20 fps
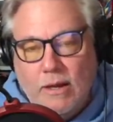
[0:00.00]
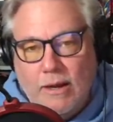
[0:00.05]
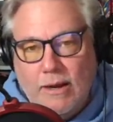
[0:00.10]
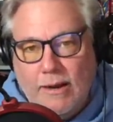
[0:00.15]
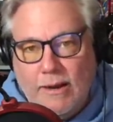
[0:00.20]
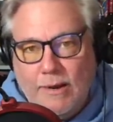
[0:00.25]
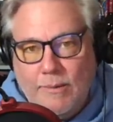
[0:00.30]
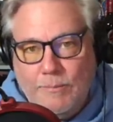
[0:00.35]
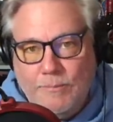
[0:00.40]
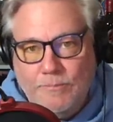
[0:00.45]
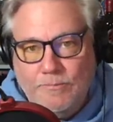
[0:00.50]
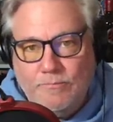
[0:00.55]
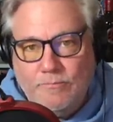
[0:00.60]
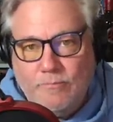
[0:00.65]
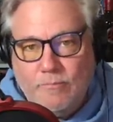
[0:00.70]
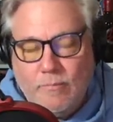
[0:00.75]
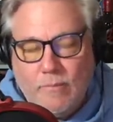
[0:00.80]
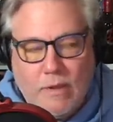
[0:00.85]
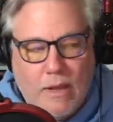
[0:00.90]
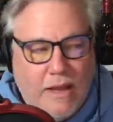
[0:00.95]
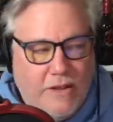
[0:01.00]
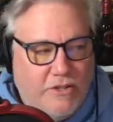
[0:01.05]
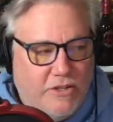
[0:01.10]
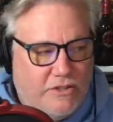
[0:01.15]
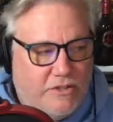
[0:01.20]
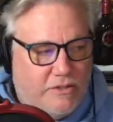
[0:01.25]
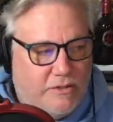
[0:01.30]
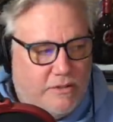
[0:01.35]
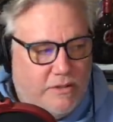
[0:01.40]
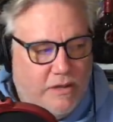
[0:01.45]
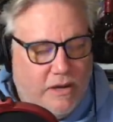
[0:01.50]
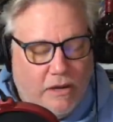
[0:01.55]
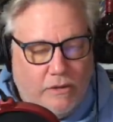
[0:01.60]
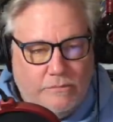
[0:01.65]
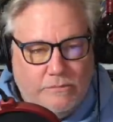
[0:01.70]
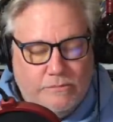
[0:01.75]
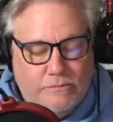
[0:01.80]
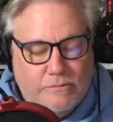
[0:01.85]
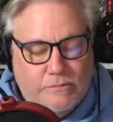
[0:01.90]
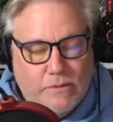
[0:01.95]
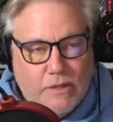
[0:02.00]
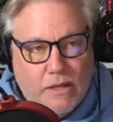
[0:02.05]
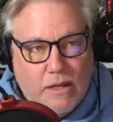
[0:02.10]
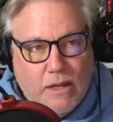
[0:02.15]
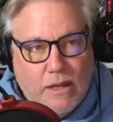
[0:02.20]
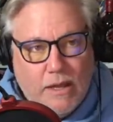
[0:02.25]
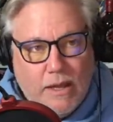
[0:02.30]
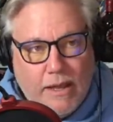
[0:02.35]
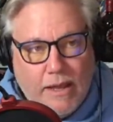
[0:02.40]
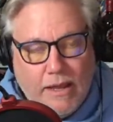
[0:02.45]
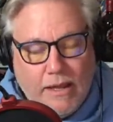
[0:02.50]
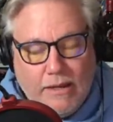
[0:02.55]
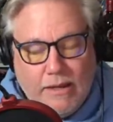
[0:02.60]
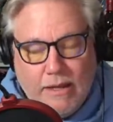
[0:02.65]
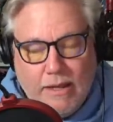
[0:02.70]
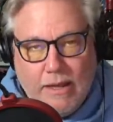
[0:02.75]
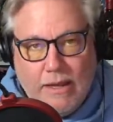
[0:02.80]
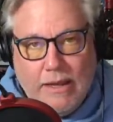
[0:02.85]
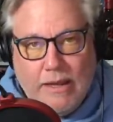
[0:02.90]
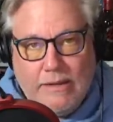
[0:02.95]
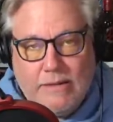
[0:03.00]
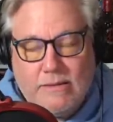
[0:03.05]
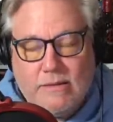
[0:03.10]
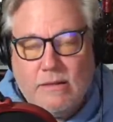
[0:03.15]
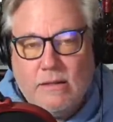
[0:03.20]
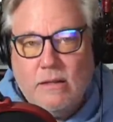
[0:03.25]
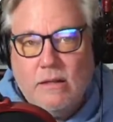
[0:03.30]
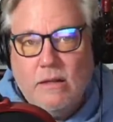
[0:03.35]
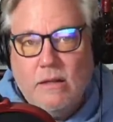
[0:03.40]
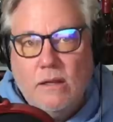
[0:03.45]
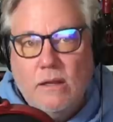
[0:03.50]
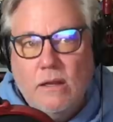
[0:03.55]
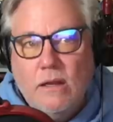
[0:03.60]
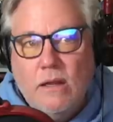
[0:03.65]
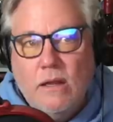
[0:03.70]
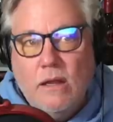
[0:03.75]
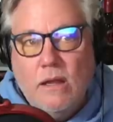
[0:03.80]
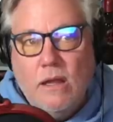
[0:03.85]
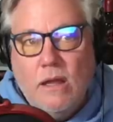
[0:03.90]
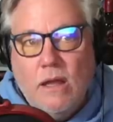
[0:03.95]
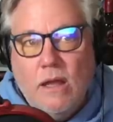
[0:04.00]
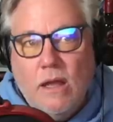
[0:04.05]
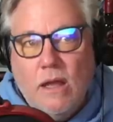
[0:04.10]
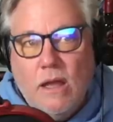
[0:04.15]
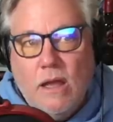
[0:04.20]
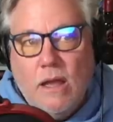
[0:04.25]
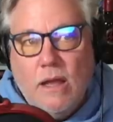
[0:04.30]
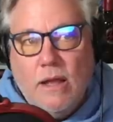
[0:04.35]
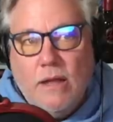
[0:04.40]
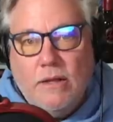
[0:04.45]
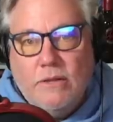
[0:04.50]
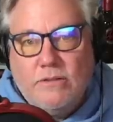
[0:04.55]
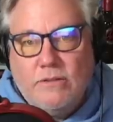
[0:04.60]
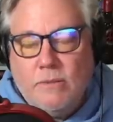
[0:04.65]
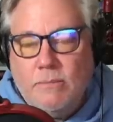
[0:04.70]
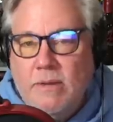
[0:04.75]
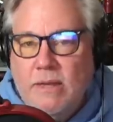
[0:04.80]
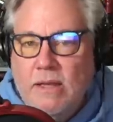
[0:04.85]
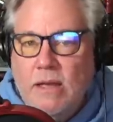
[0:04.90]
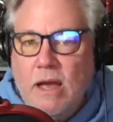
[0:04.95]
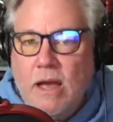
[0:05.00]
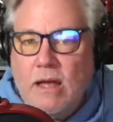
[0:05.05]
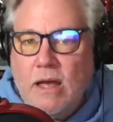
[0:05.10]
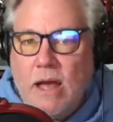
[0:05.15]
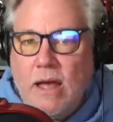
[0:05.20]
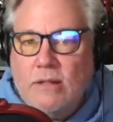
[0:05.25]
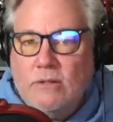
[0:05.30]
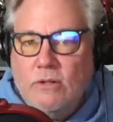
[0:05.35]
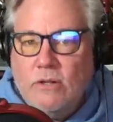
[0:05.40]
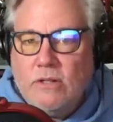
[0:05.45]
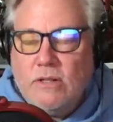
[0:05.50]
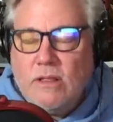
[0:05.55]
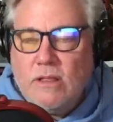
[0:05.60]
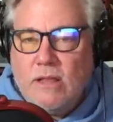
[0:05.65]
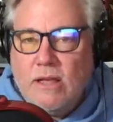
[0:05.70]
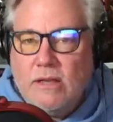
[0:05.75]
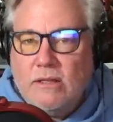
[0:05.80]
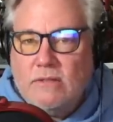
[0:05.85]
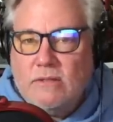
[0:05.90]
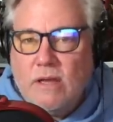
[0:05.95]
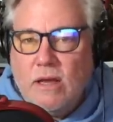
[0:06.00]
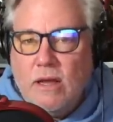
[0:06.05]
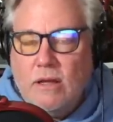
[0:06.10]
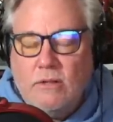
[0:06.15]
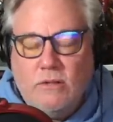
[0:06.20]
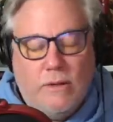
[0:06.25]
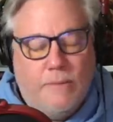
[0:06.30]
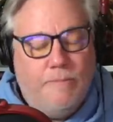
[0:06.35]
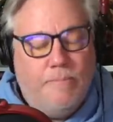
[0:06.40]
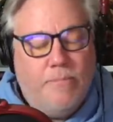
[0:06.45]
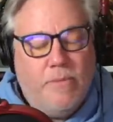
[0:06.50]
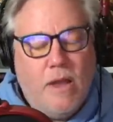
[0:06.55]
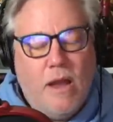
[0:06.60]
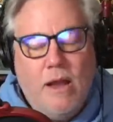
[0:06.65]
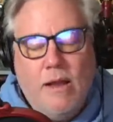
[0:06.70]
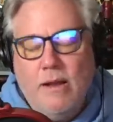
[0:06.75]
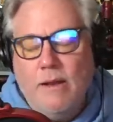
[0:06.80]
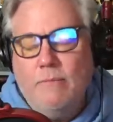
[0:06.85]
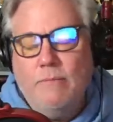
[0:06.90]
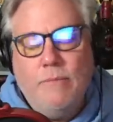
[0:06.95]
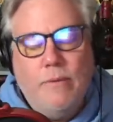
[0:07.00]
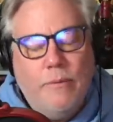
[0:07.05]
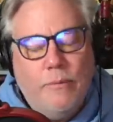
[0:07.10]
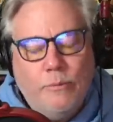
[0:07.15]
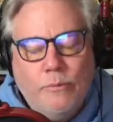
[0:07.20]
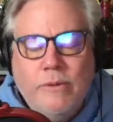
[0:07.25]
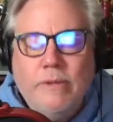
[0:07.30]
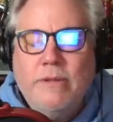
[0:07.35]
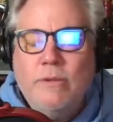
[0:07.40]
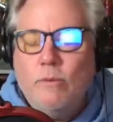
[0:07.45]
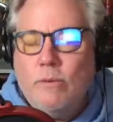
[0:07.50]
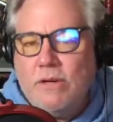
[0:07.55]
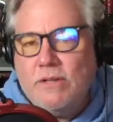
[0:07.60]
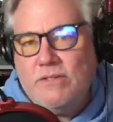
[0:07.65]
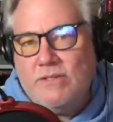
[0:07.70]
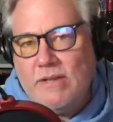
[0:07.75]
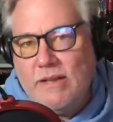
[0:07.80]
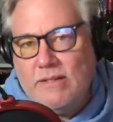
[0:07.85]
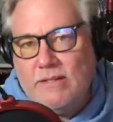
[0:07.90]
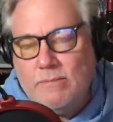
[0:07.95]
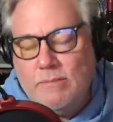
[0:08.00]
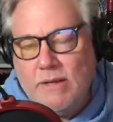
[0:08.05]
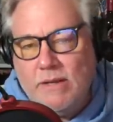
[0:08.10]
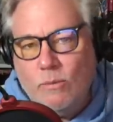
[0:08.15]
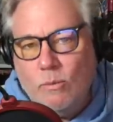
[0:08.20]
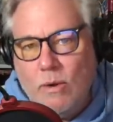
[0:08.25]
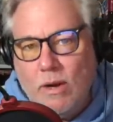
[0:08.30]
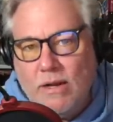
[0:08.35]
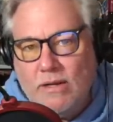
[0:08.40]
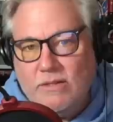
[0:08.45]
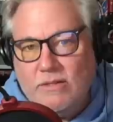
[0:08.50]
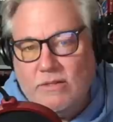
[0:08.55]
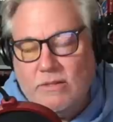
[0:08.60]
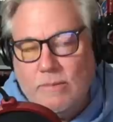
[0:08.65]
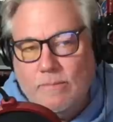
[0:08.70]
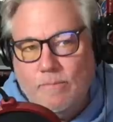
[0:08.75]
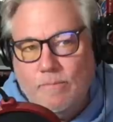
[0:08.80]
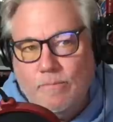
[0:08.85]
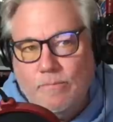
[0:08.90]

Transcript: I just, you know, it to me, I looked at things, really what it said to me was